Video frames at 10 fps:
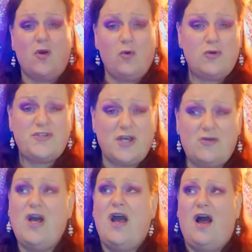
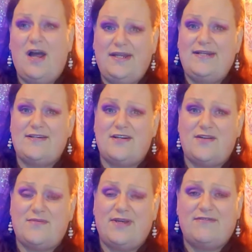also I needed
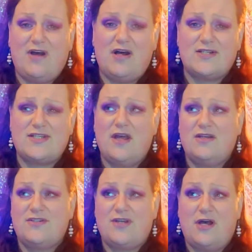another big vase,
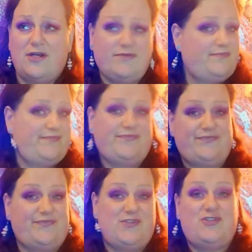so
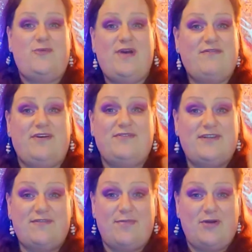
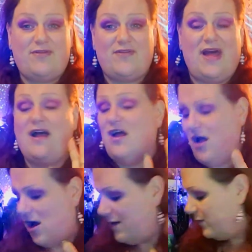£2.50 for both of that.
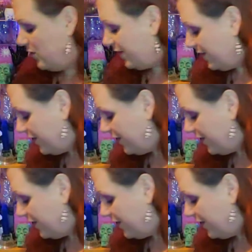I'm not going